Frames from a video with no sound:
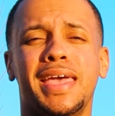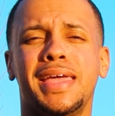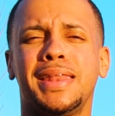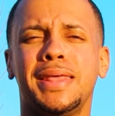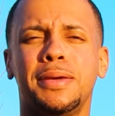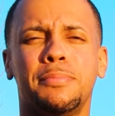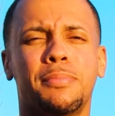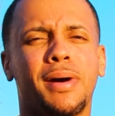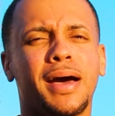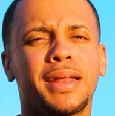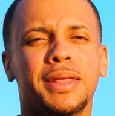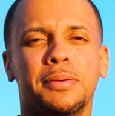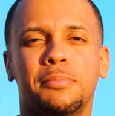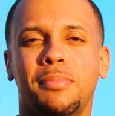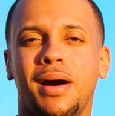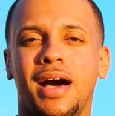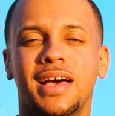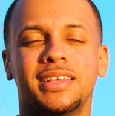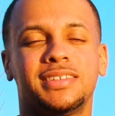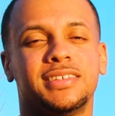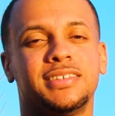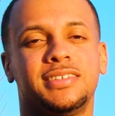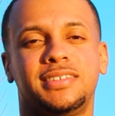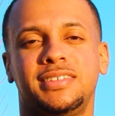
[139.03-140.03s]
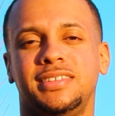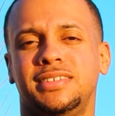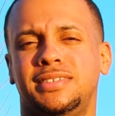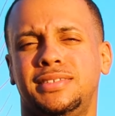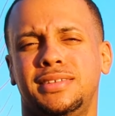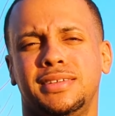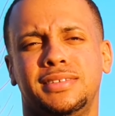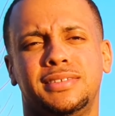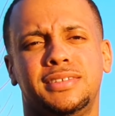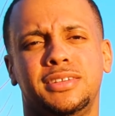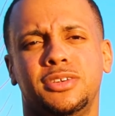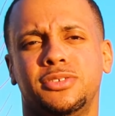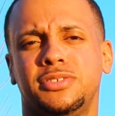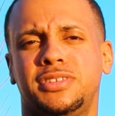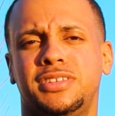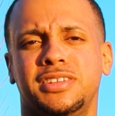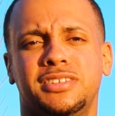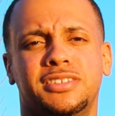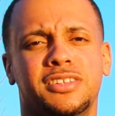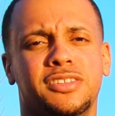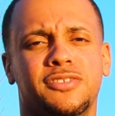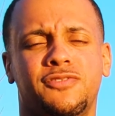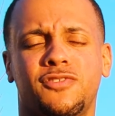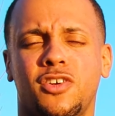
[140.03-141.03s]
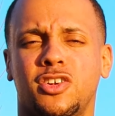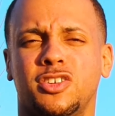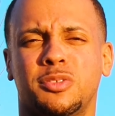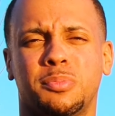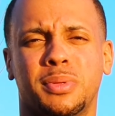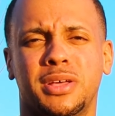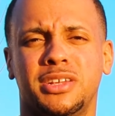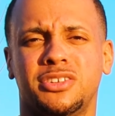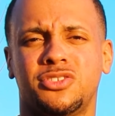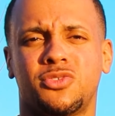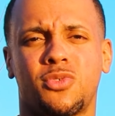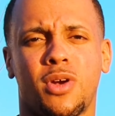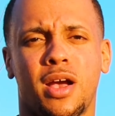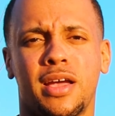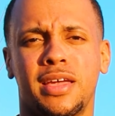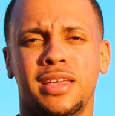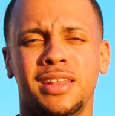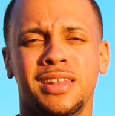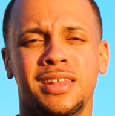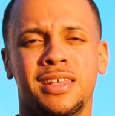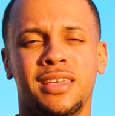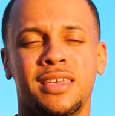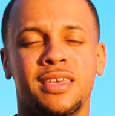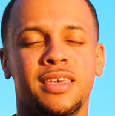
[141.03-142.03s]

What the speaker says: anybody buys a C6 Z06 in the first place, right?